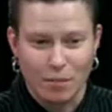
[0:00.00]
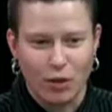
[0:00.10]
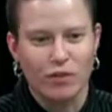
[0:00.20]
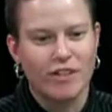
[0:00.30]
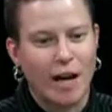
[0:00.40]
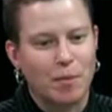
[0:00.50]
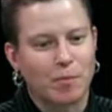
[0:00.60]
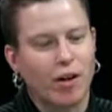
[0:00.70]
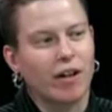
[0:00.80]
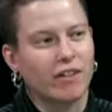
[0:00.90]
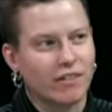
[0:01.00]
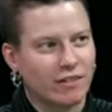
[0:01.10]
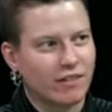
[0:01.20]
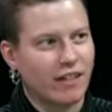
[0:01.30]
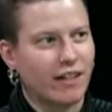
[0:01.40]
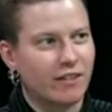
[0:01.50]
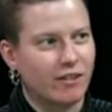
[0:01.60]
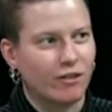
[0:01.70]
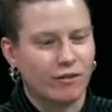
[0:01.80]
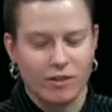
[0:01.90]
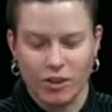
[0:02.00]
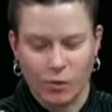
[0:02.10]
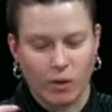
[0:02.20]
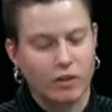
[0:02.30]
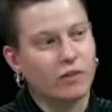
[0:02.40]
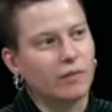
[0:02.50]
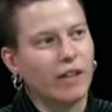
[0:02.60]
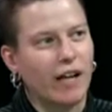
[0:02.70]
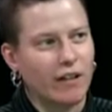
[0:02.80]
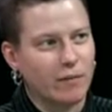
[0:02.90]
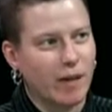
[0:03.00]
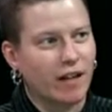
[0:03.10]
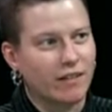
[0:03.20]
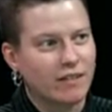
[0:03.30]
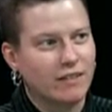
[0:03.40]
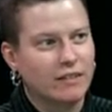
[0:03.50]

as most Apple products are designed to do, just works right out of the box.